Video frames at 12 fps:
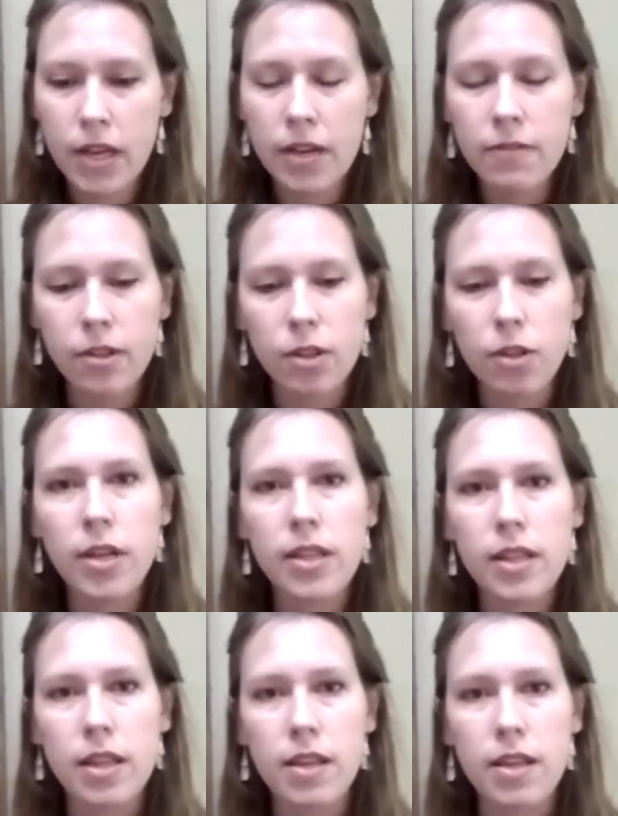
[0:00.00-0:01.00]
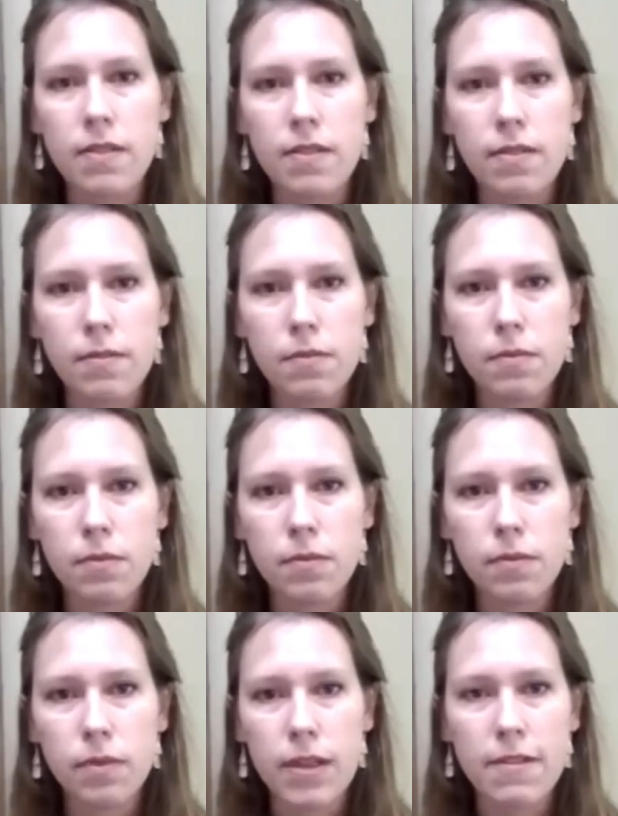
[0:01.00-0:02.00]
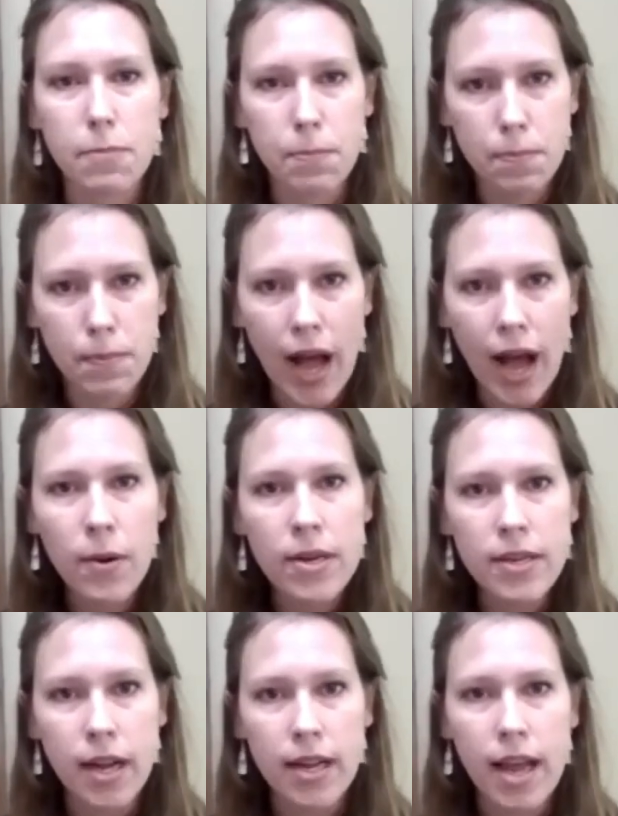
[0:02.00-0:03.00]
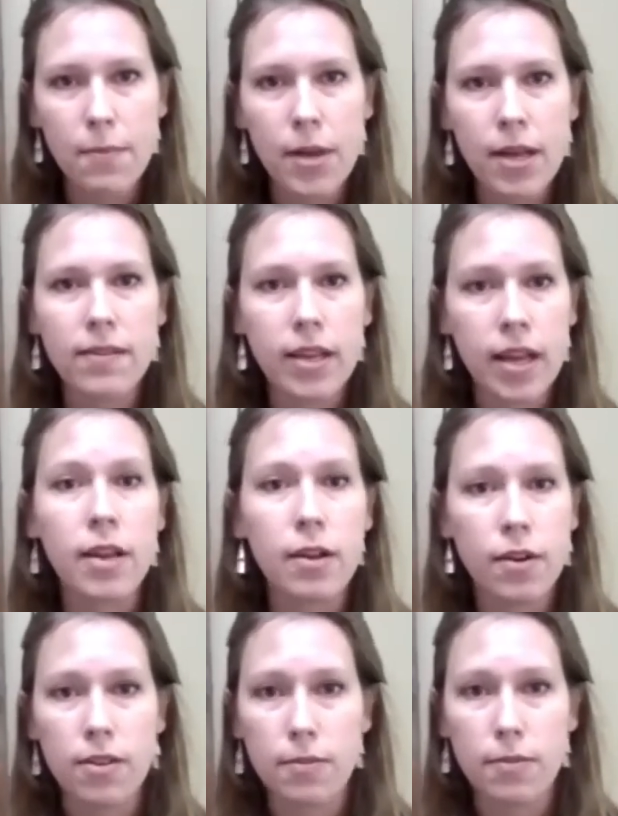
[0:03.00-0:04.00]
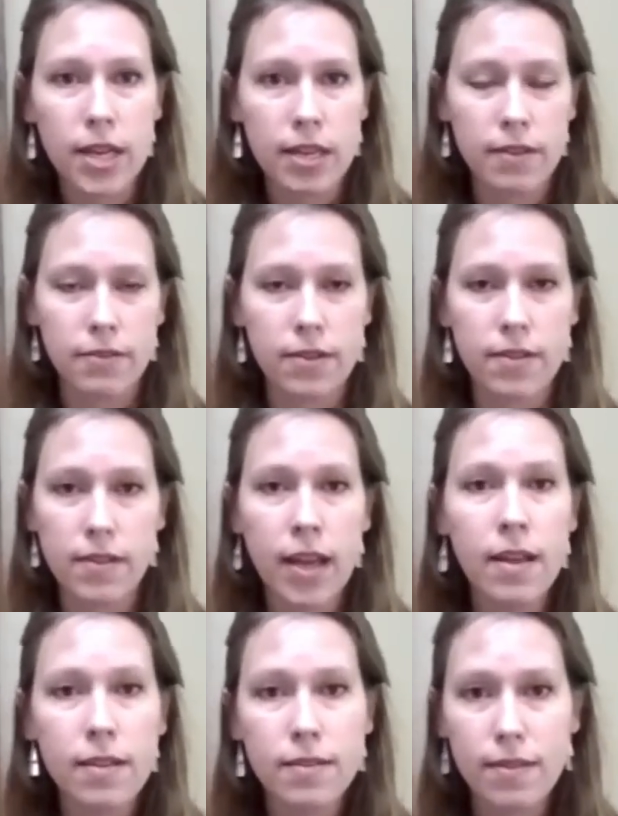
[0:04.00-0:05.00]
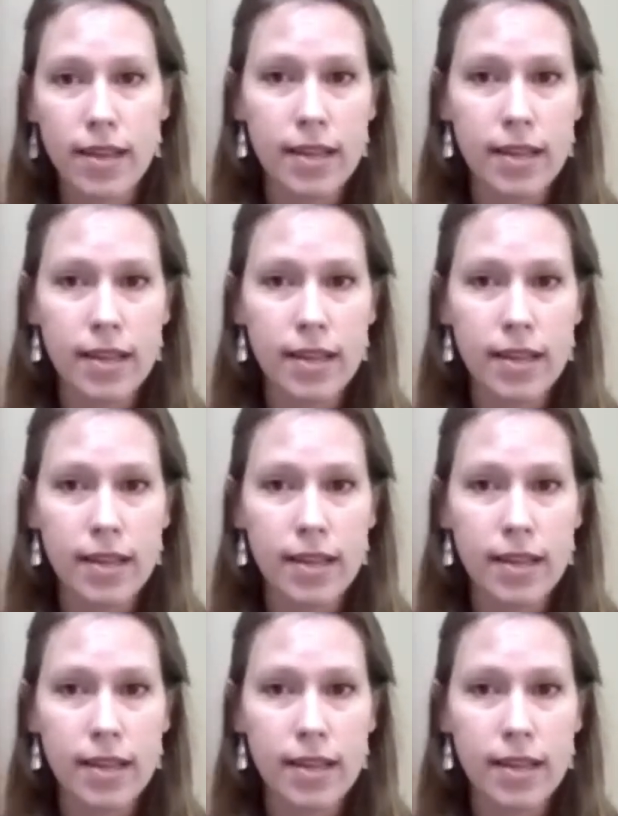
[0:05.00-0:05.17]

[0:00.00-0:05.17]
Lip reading: of look at these power dynamics, again, across many different scales,